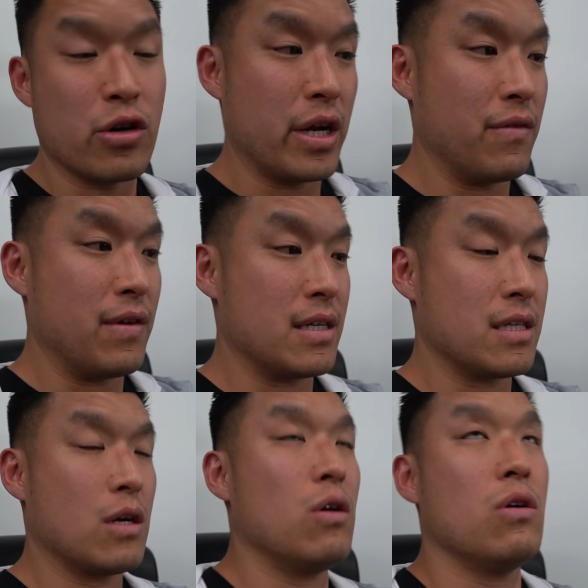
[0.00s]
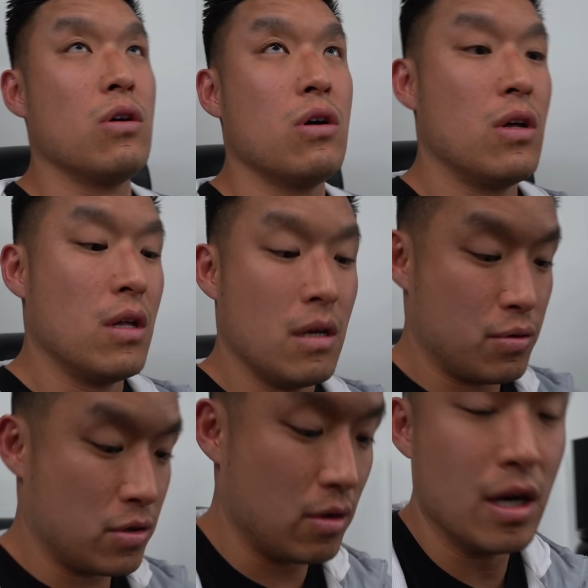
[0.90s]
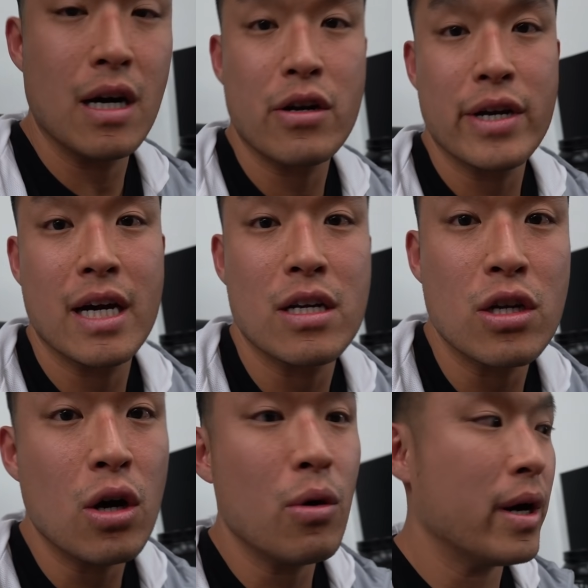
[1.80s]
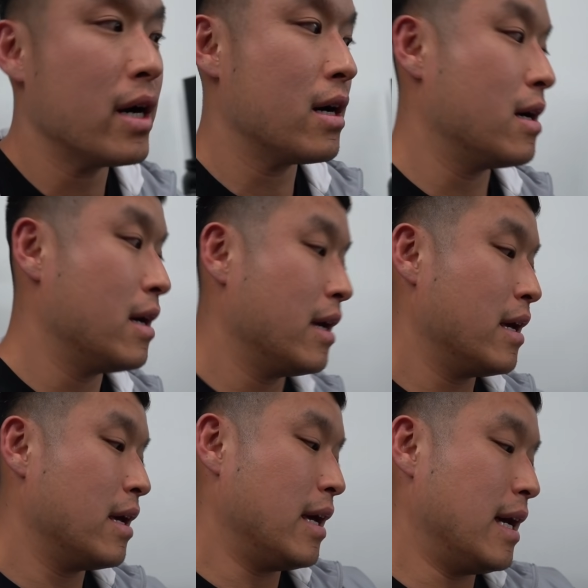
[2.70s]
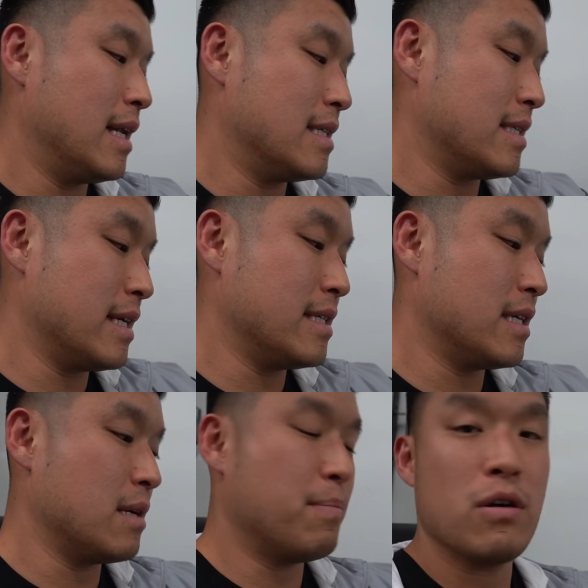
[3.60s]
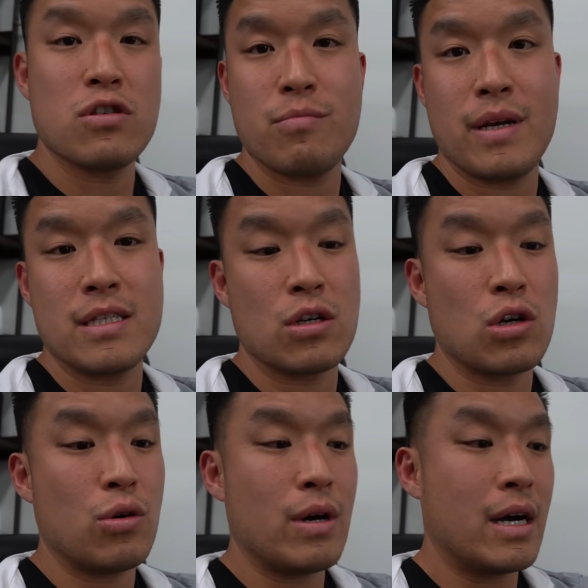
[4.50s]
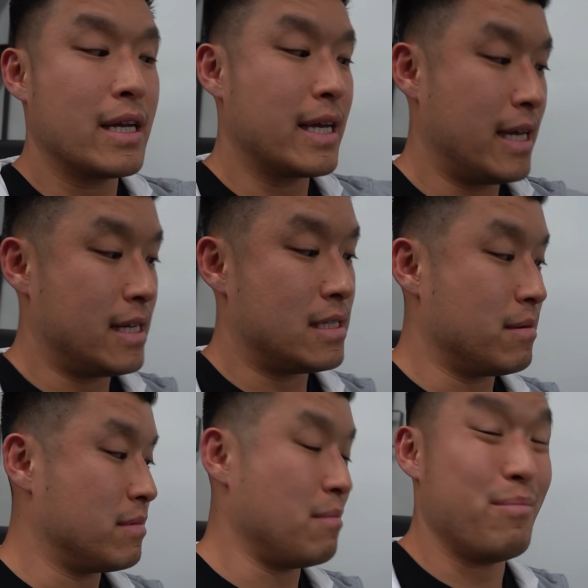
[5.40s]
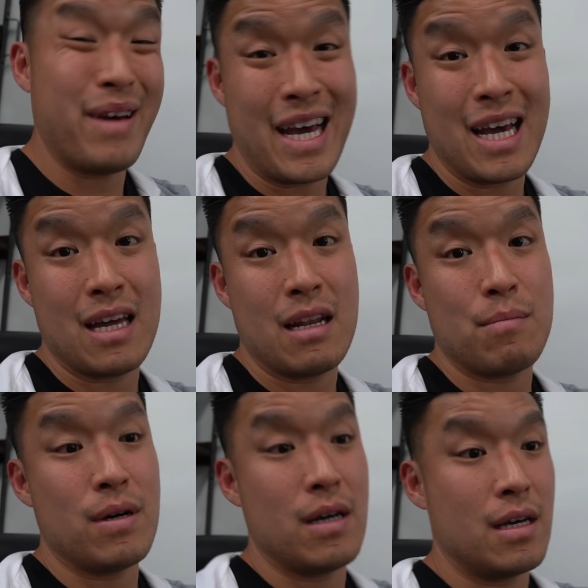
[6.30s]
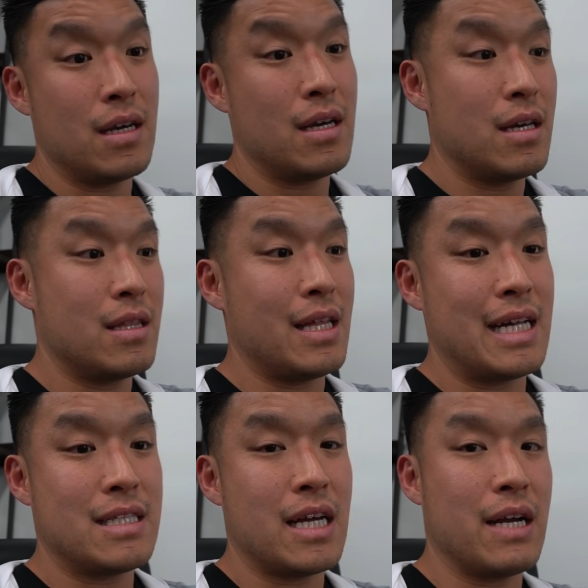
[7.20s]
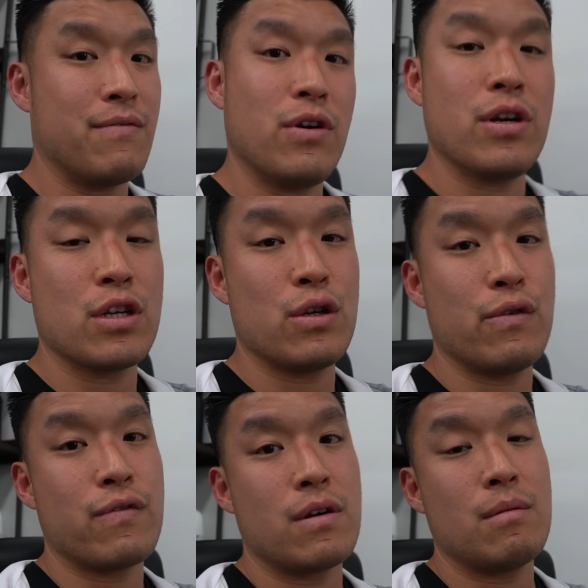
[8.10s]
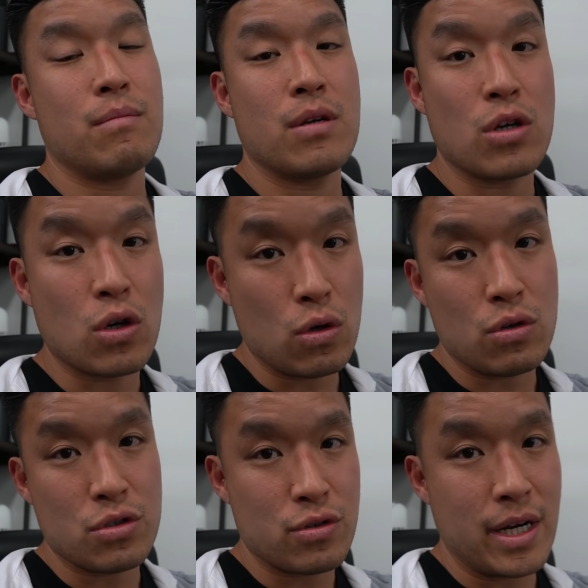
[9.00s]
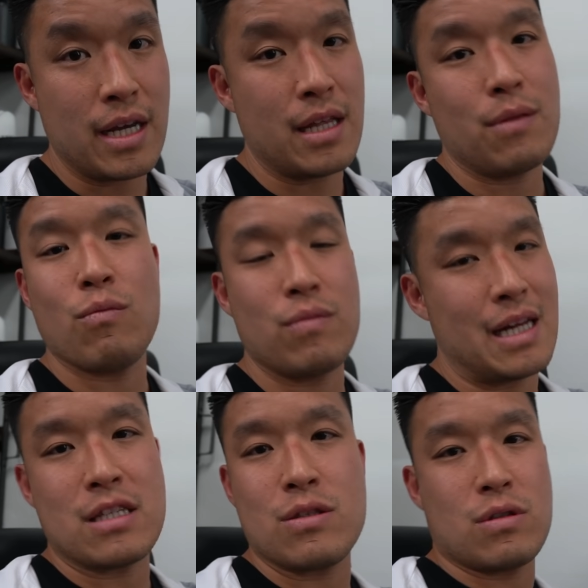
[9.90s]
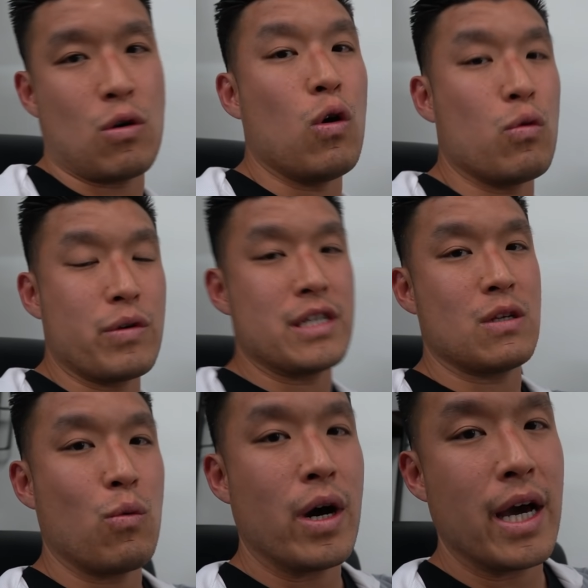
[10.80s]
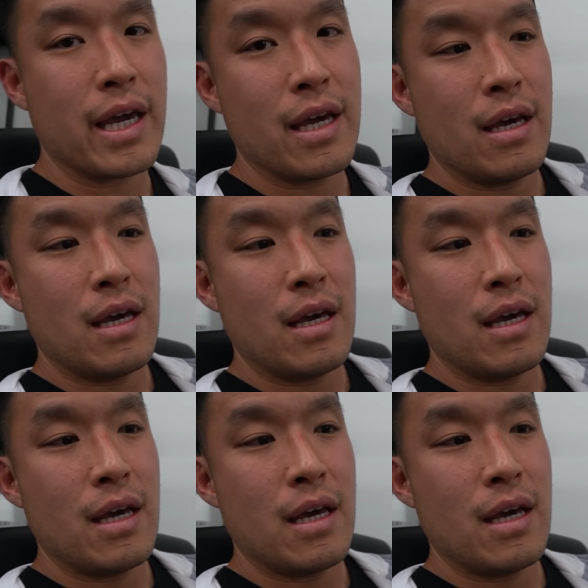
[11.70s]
cravings, like, oh, I'm so hungry out of nowhere. And it's easy to Postmates and go out and get something bad, but that's diverting you from your goals, right? And that's the whole reason why